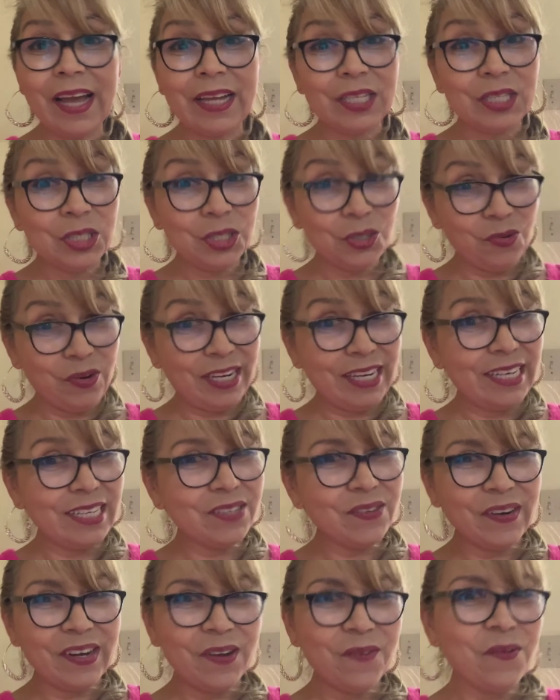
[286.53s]
on
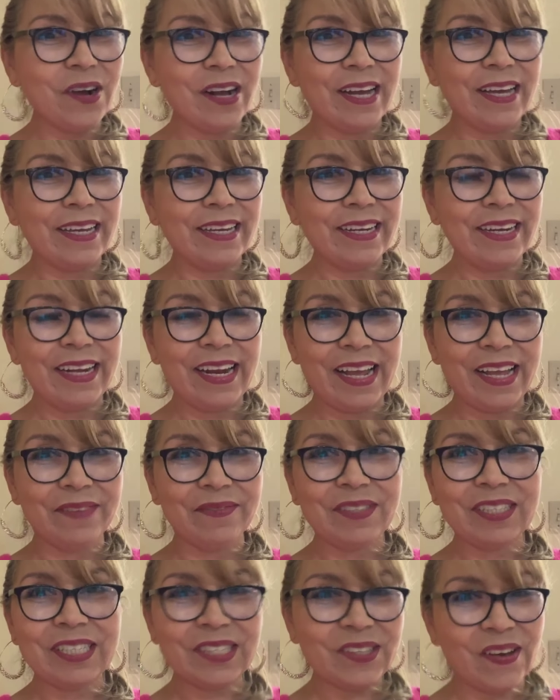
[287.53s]
2021, and I
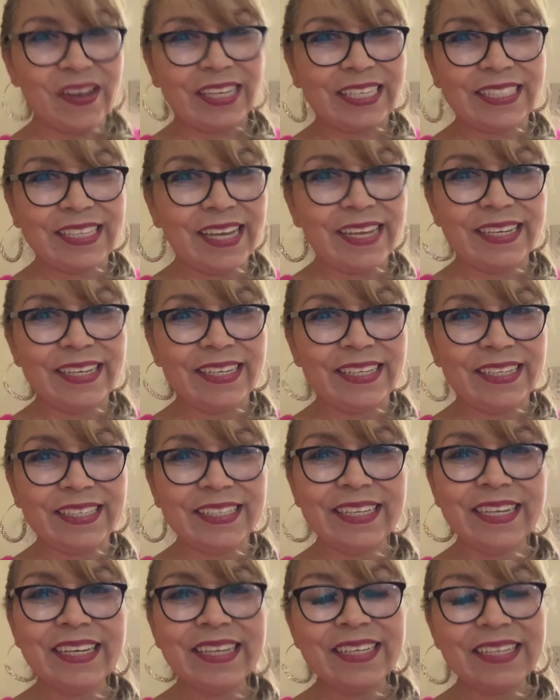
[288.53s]
am so excited
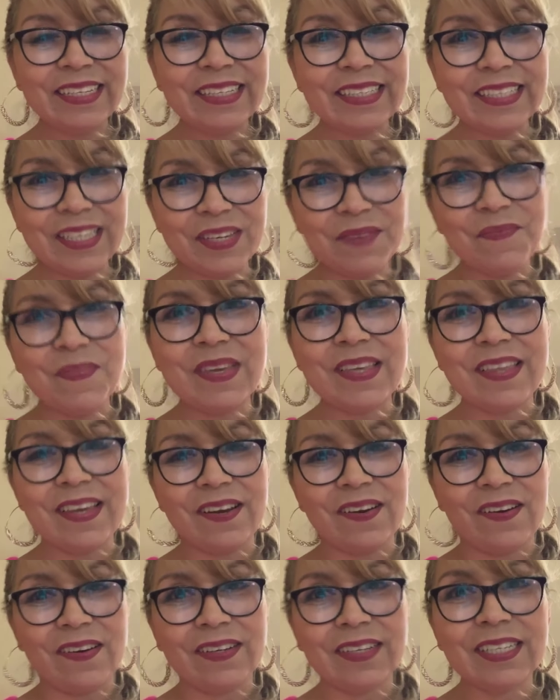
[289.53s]
to be
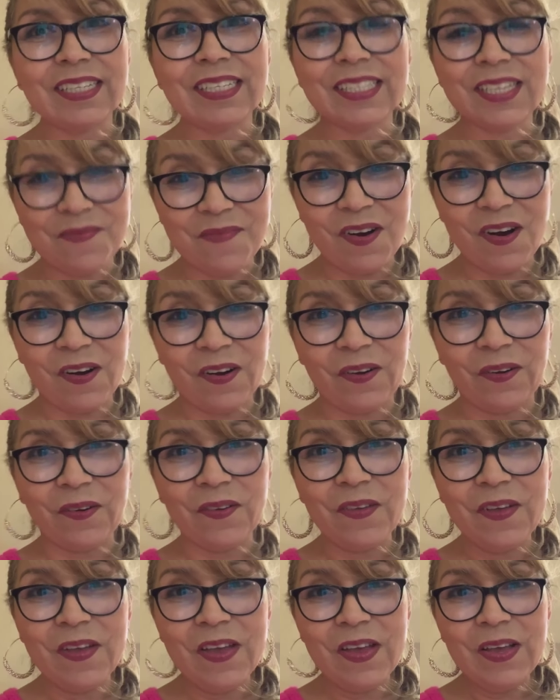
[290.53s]
there
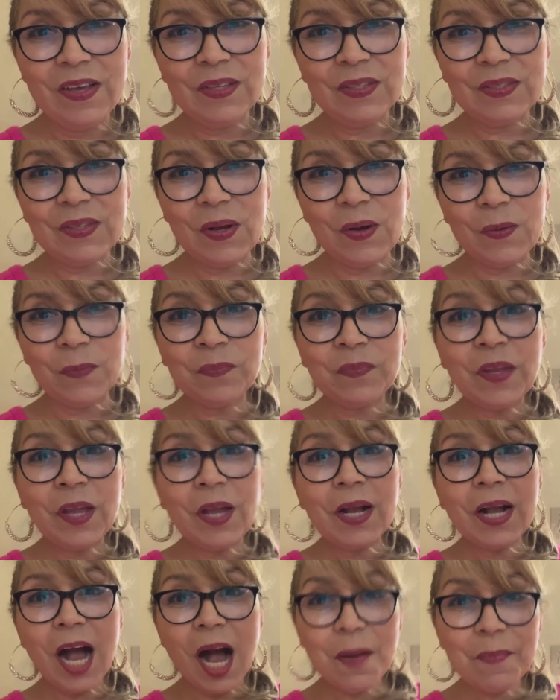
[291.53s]
tomorrow. So
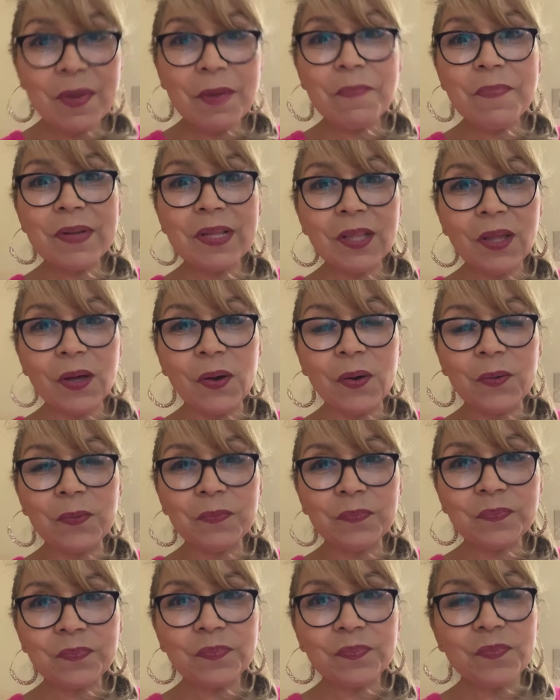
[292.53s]
comment
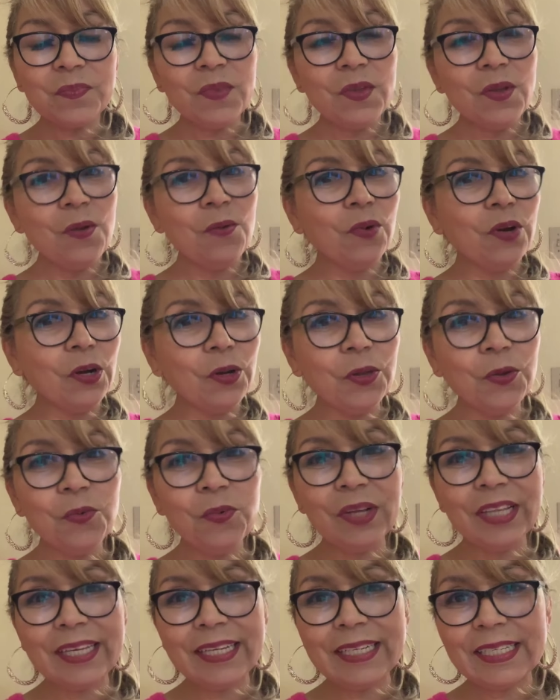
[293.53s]
below, what are
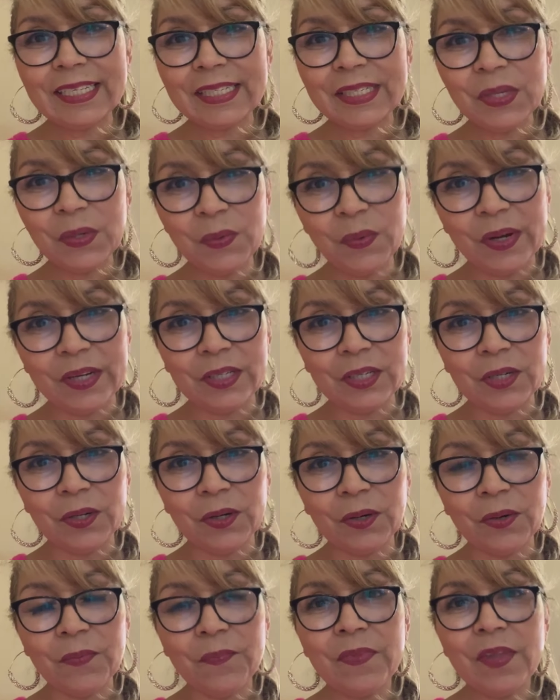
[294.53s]
you willing to
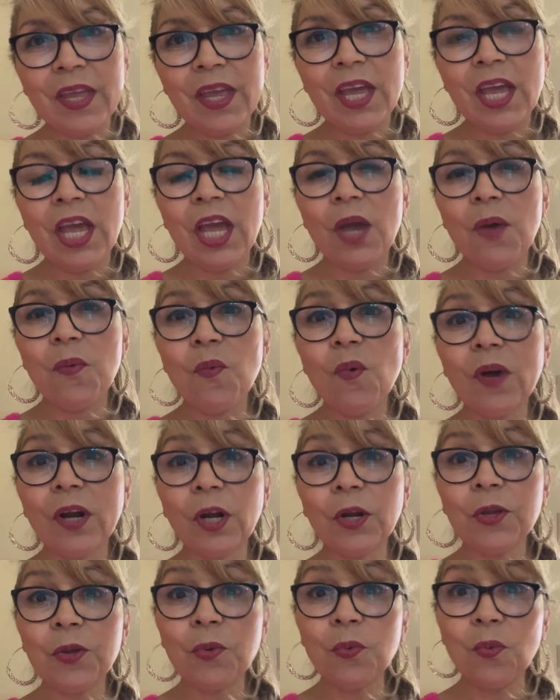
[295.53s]
surrender and
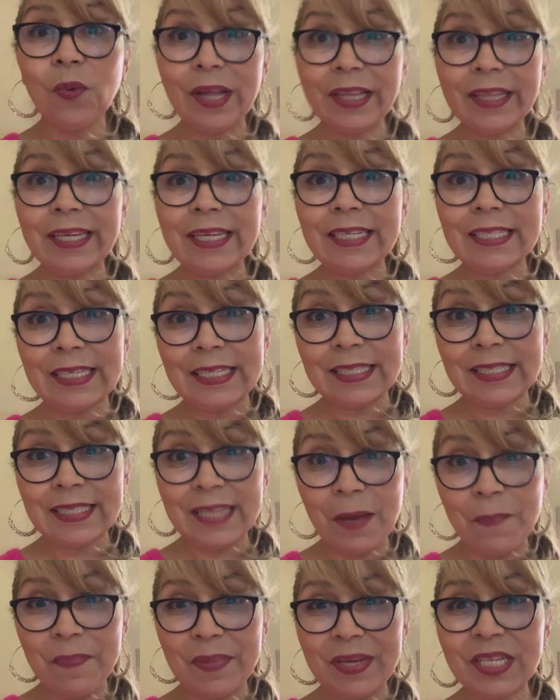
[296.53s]
what are you willing to
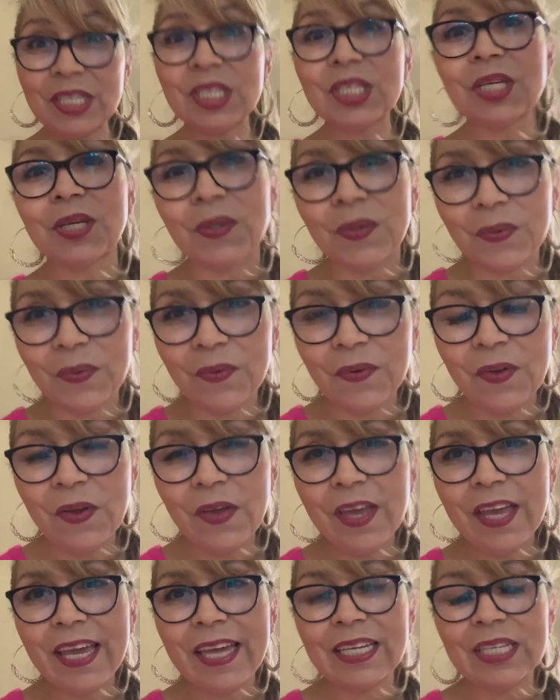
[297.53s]
step into
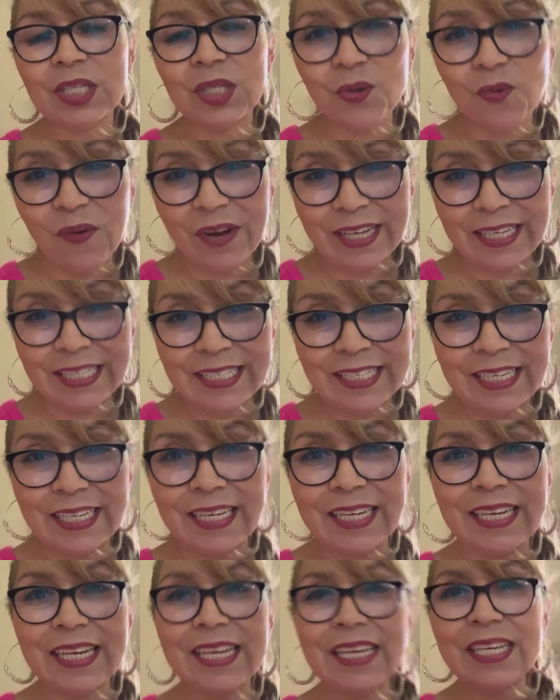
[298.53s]
in
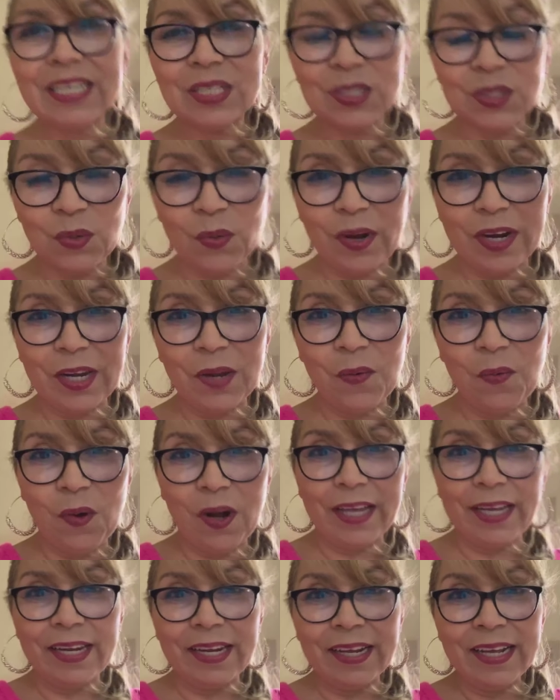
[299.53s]

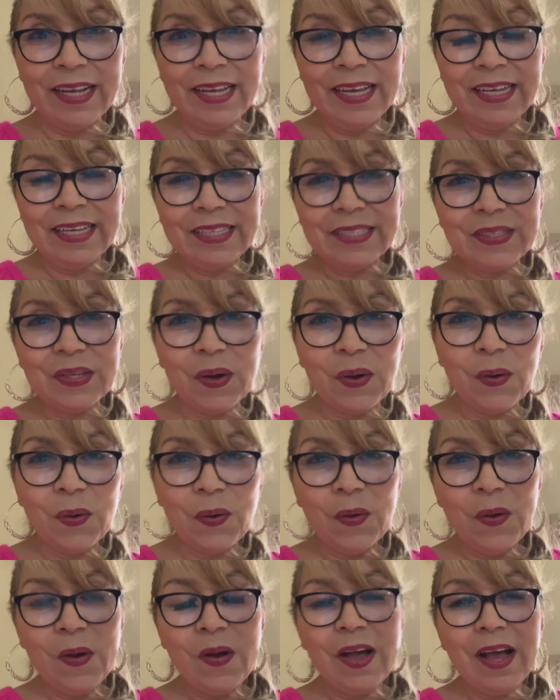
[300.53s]
2021?
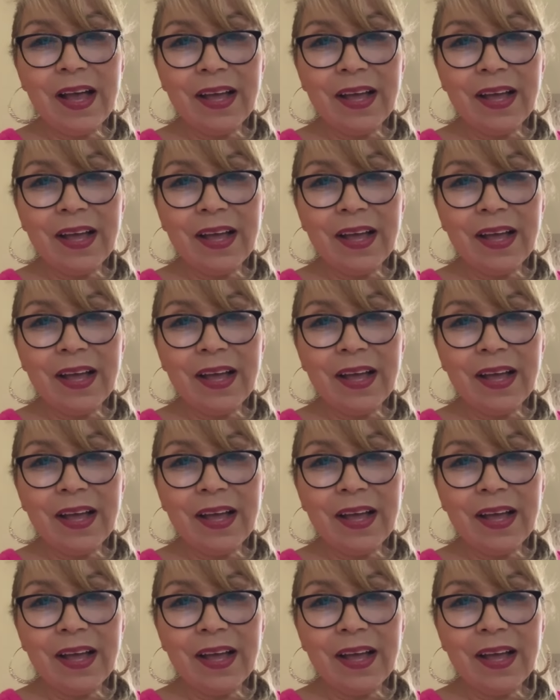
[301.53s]
So